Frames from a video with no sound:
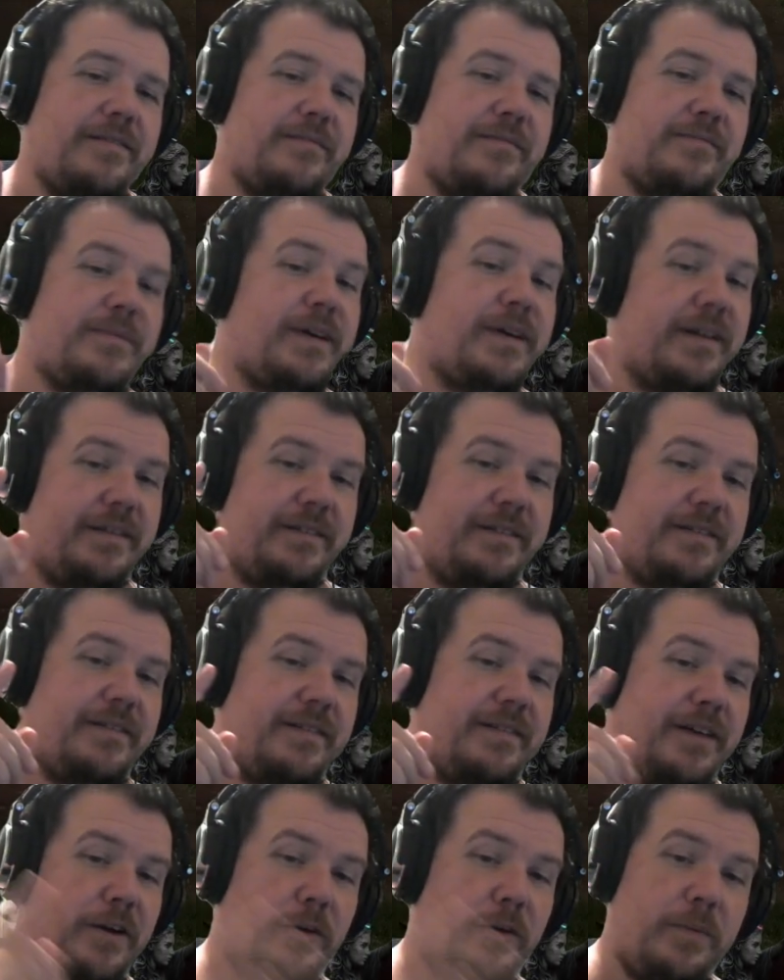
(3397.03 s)
But
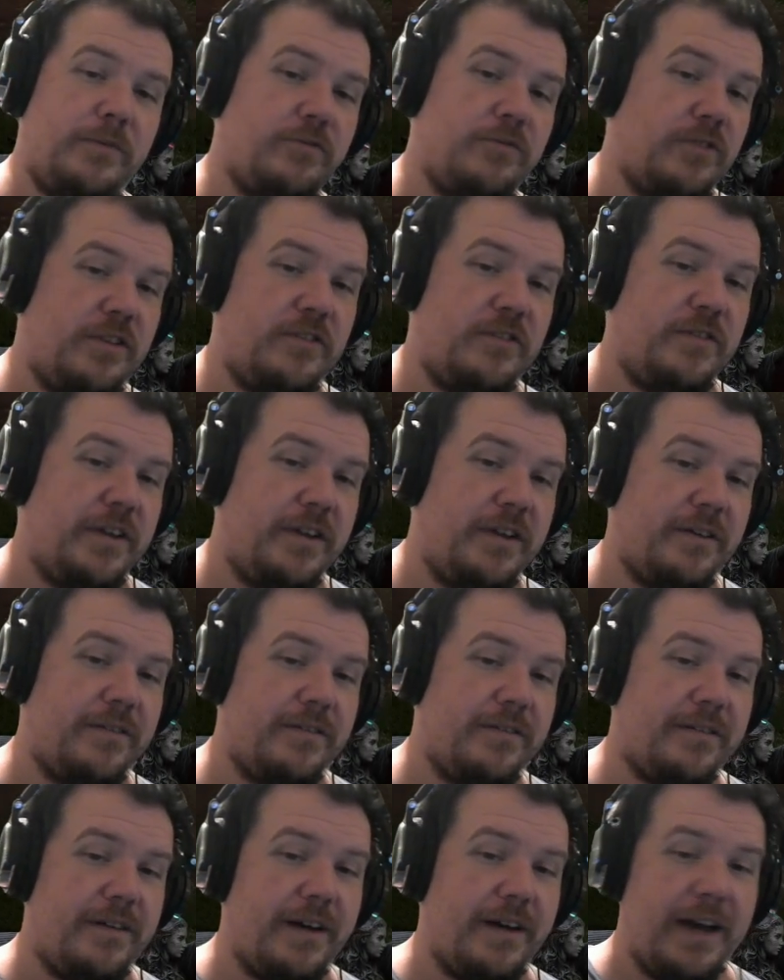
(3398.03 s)
I hope you enjoyed this video.
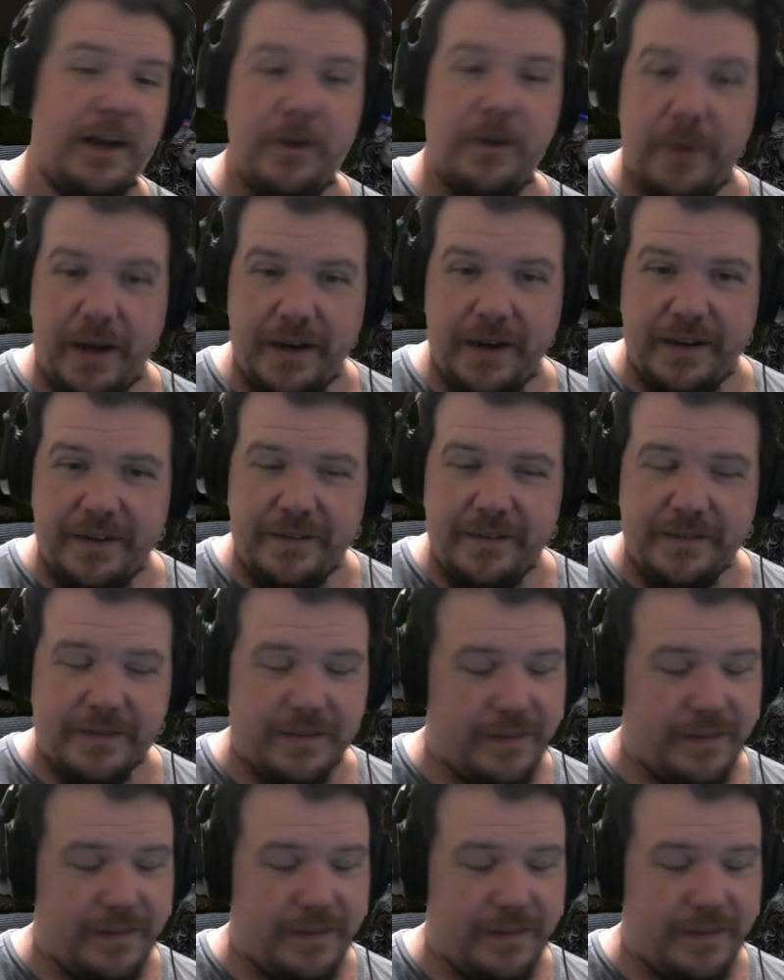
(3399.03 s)
I know I did.